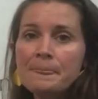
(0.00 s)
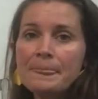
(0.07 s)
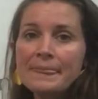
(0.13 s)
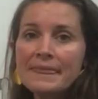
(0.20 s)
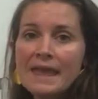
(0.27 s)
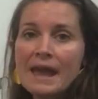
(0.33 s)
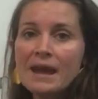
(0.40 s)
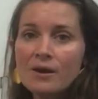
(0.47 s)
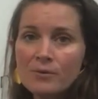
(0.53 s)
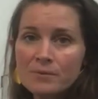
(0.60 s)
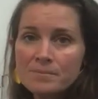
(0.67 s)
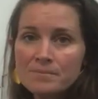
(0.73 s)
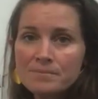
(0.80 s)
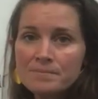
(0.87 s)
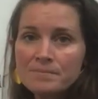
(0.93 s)
Now,
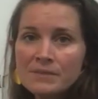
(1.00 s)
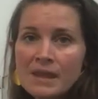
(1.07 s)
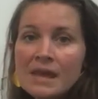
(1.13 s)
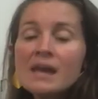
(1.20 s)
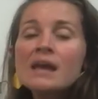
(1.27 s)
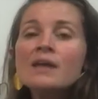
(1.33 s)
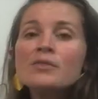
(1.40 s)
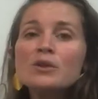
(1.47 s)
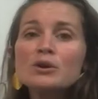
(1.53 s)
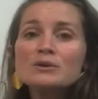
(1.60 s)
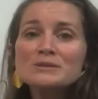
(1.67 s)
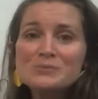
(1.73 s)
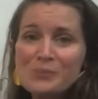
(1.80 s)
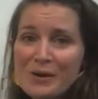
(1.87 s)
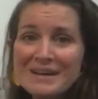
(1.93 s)
there
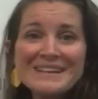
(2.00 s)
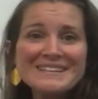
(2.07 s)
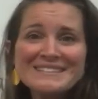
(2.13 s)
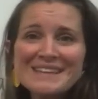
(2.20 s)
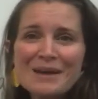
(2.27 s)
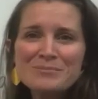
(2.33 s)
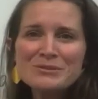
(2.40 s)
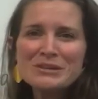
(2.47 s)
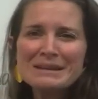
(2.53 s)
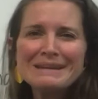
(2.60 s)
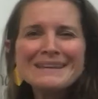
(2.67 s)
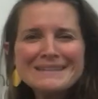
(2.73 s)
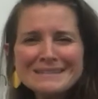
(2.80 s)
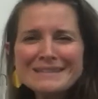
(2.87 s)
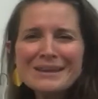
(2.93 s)
is one exception.
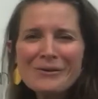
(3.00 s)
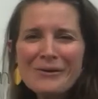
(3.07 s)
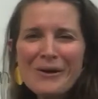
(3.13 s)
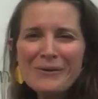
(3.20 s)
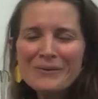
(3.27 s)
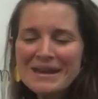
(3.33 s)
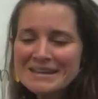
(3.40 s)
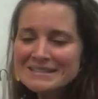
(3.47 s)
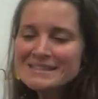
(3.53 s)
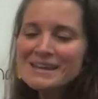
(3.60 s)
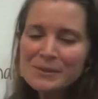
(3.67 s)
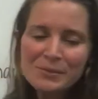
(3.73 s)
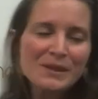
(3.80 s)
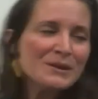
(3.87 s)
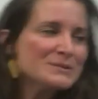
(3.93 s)
Isn't there always?
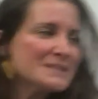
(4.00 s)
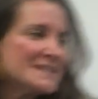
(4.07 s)
There's